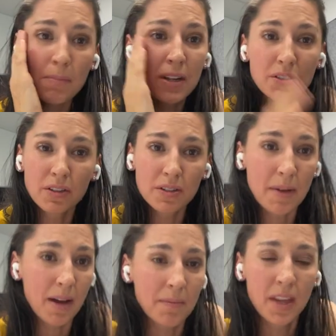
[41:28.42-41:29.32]
But he talks
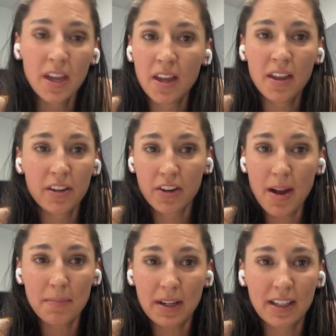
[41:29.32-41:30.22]
about the
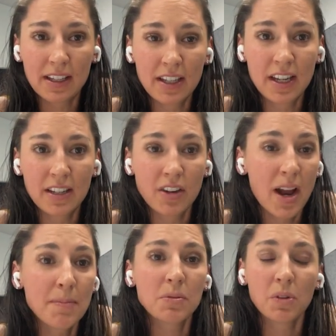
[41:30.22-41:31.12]
crab bucket, and
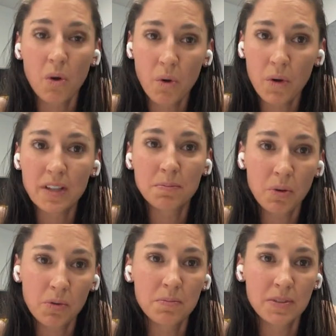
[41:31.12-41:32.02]
crabs will always
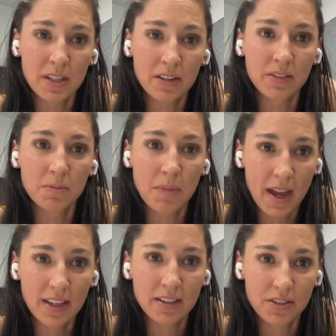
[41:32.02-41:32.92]
pull themselves
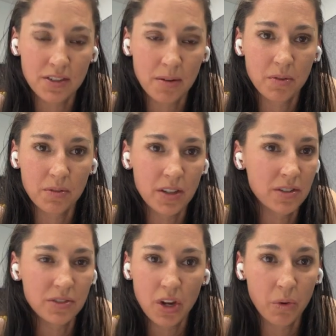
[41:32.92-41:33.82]
back into trouble
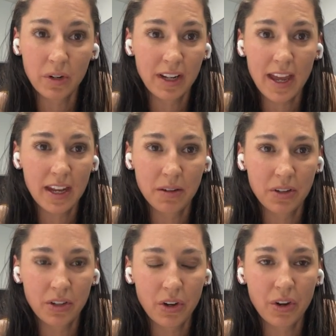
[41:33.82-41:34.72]
and don't want to let
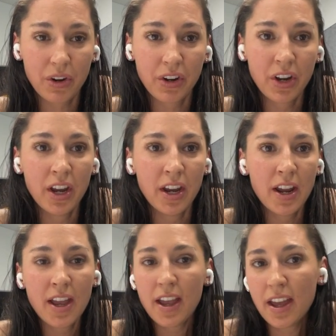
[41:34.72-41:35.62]
anyone go.
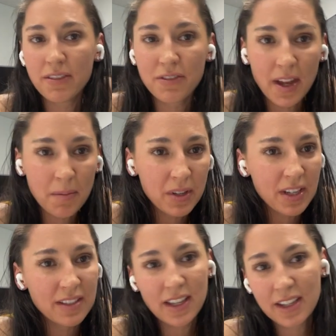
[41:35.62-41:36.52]
And
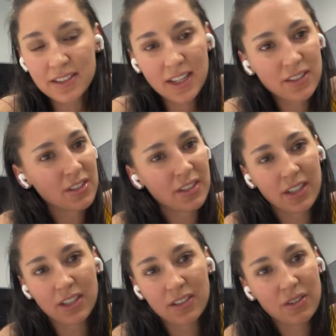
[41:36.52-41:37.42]
families
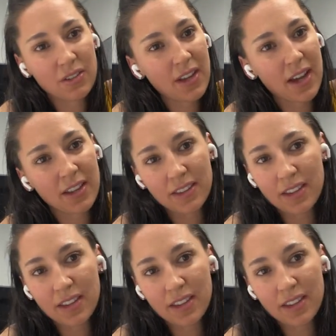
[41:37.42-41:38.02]
unintentionally can do that.